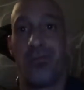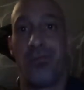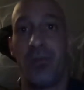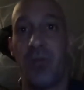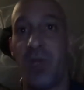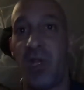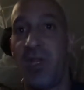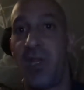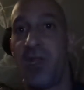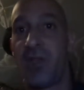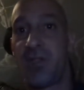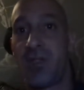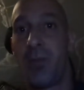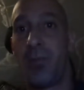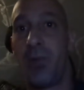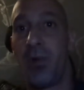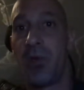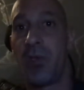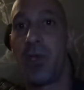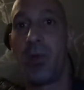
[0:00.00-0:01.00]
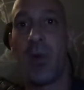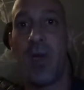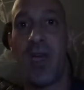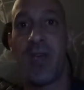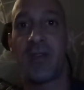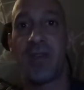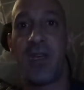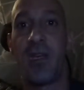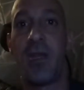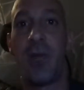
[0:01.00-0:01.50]
Plain and simple. You
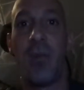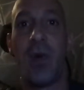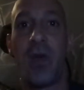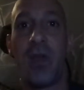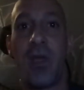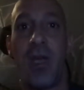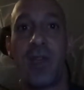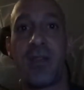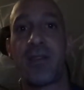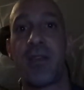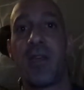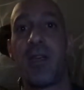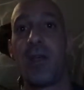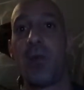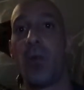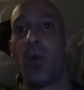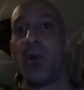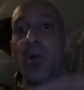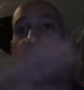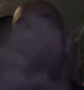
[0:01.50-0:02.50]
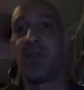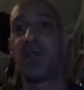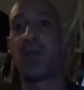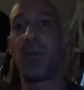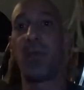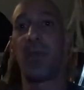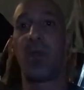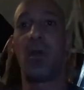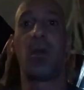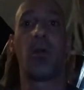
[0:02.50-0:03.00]
ask anybody, ask anyone who's ever
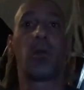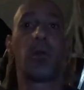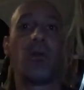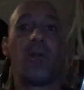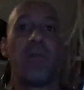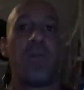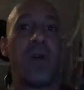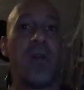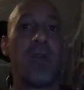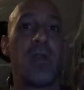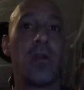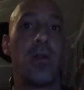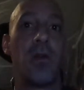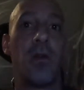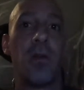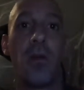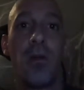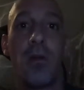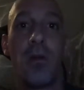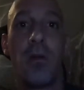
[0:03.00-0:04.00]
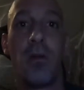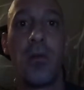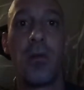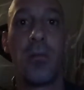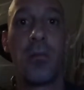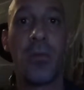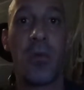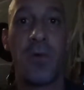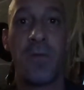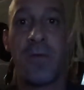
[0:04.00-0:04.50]
been in a real fight.
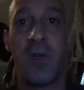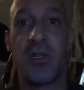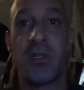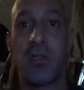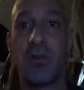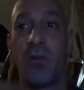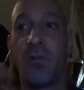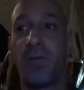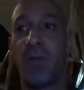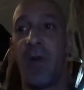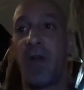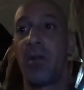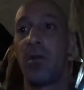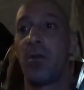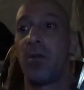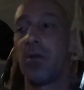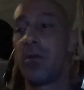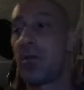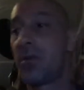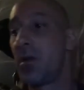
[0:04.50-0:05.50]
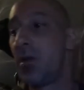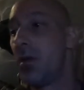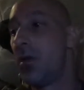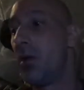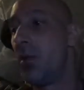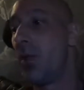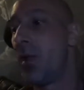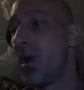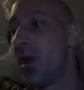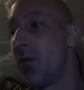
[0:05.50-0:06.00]
Professional fighter, you
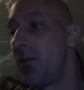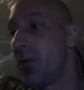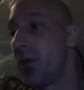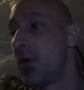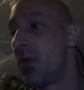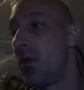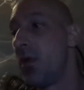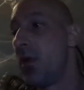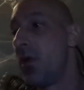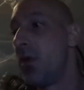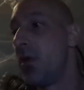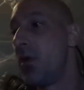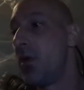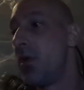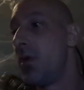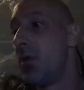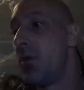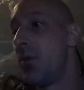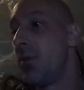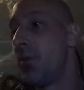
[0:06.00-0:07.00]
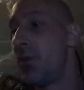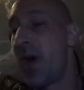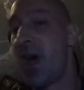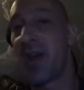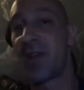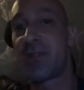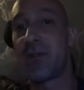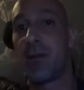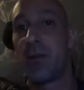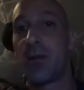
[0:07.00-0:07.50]
know, whatever.
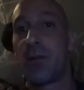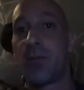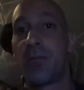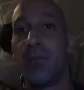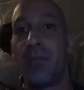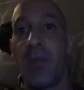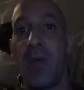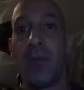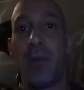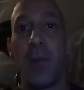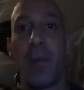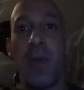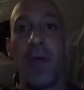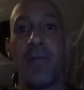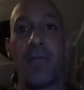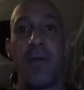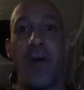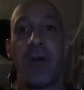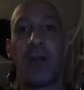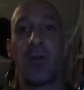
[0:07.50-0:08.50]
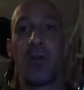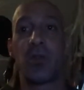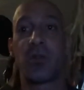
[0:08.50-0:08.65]
Boxer, MMA fighter,